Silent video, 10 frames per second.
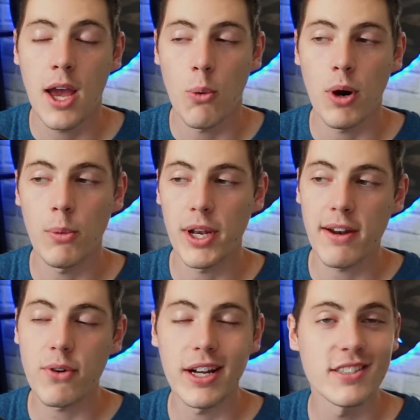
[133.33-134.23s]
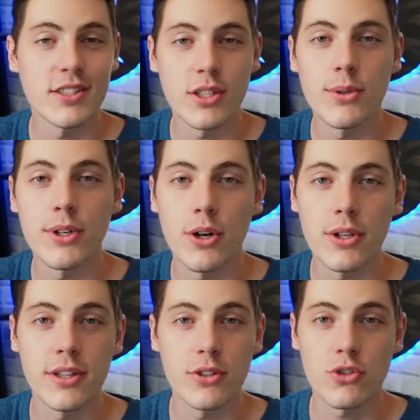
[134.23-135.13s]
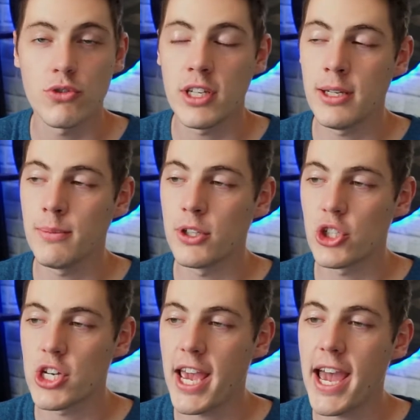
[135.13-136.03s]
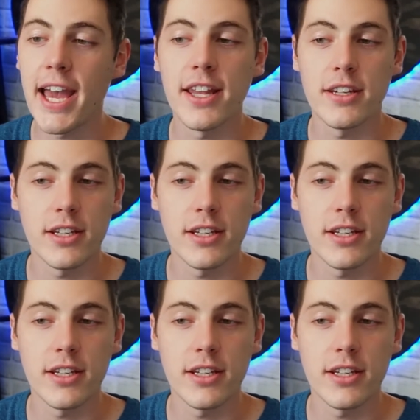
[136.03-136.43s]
while whatever else is going on in the stream, the chat,